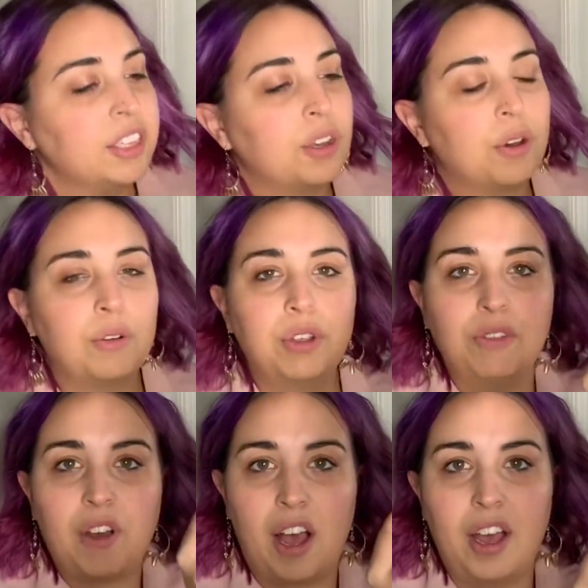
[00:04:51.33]
So
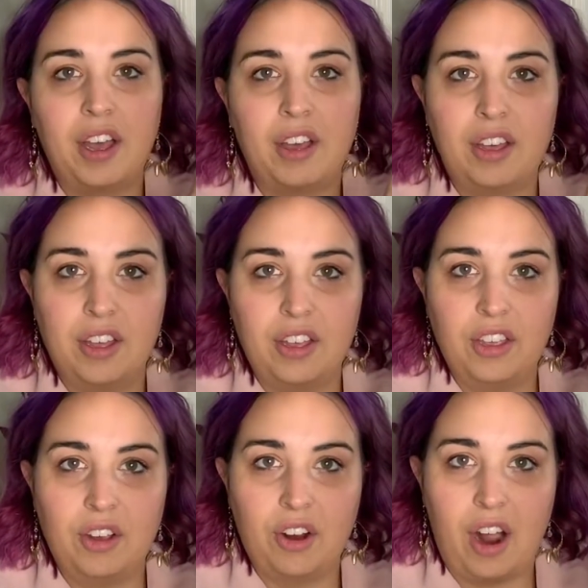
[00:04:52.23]
you've got
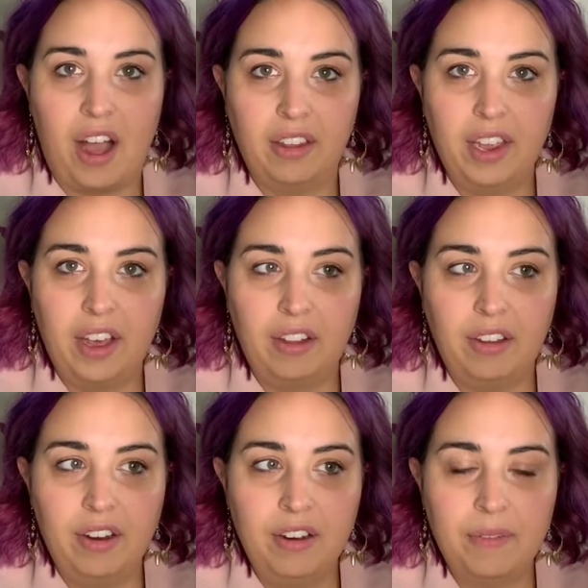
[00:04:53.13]
your highlight
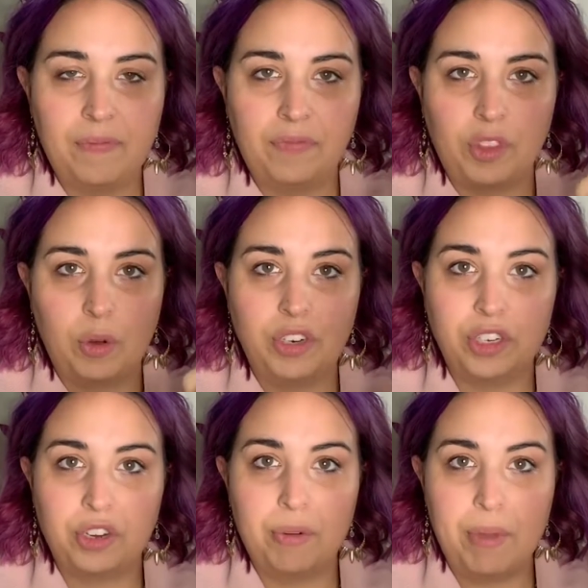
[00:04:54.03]
color, which
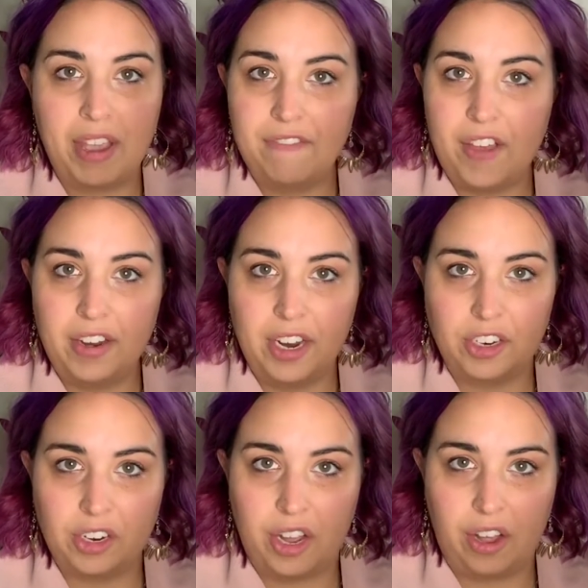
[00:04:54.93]
is your main
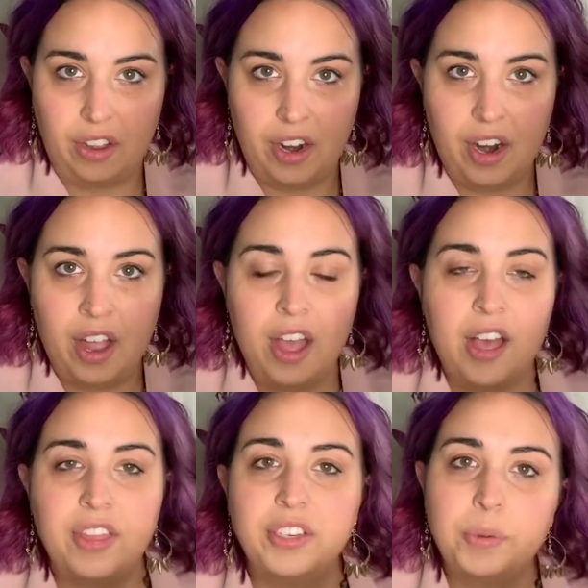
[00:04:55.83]
foundation color.
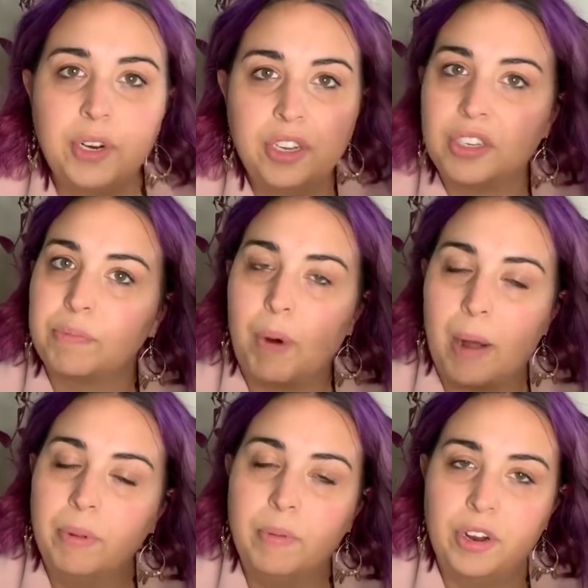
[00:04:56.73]
This one is
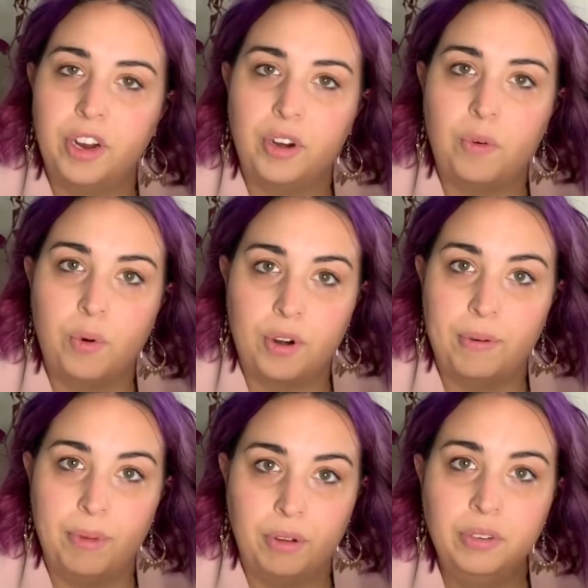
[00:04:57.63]
probably what you're gonna
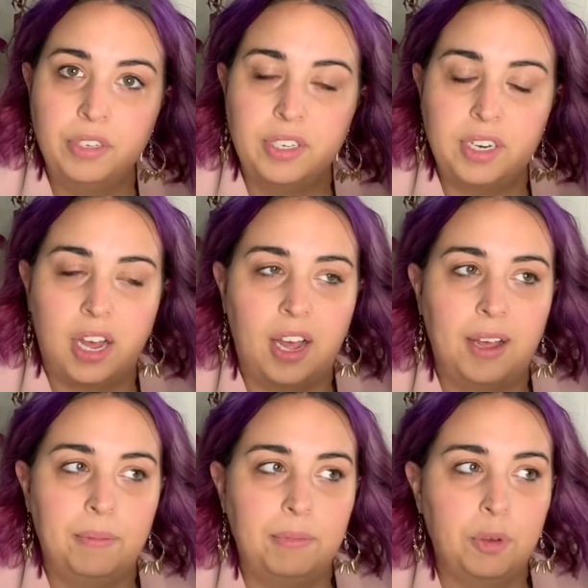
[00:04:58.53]
order most.
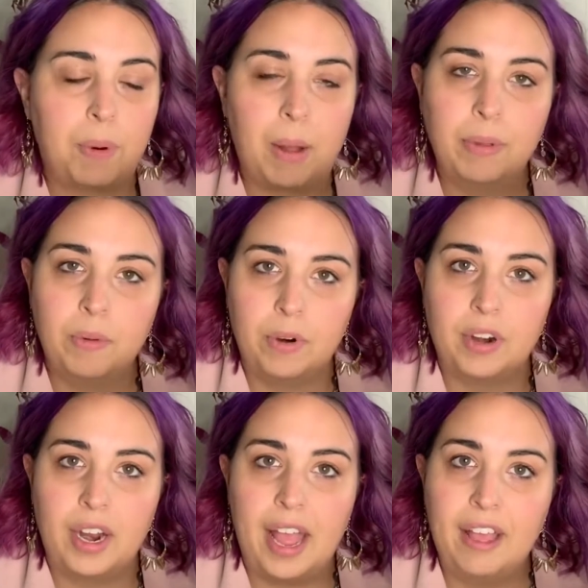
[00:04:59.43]
You'll probably
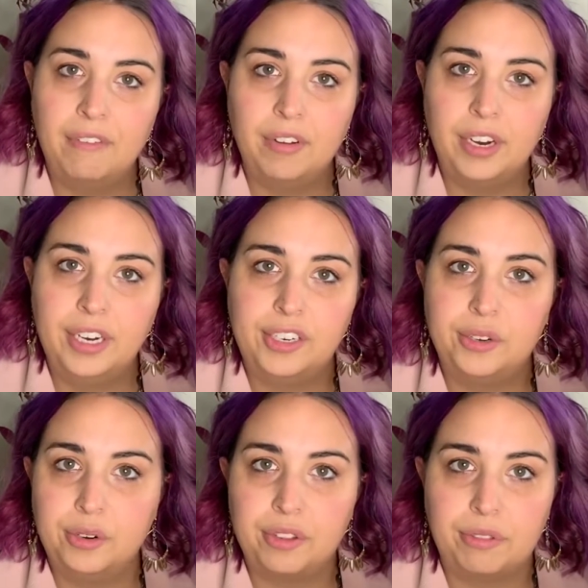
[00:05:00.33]
order every
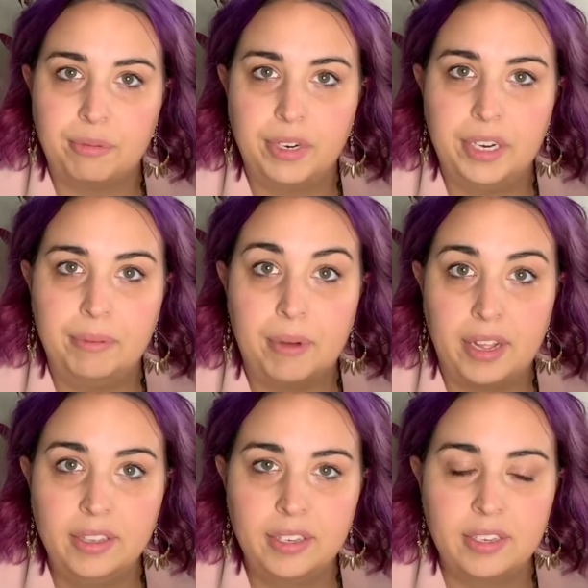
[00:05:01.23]
2 to 3
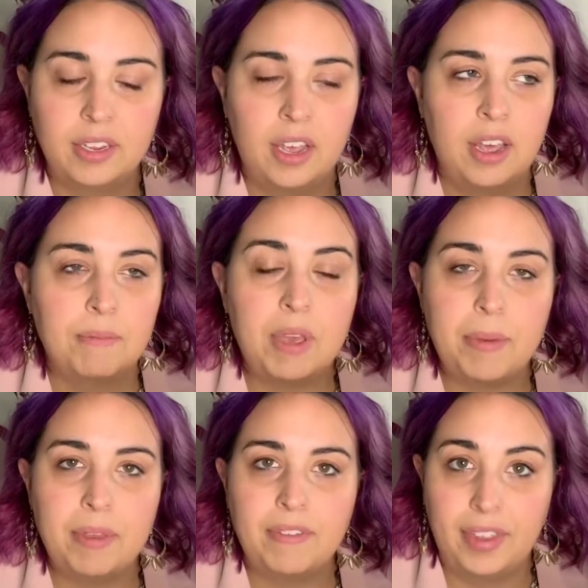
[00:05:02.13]
months,
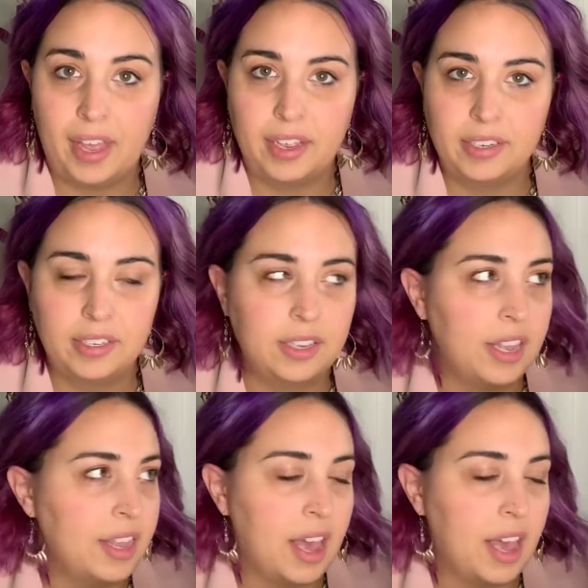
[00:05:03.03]
maybe even less than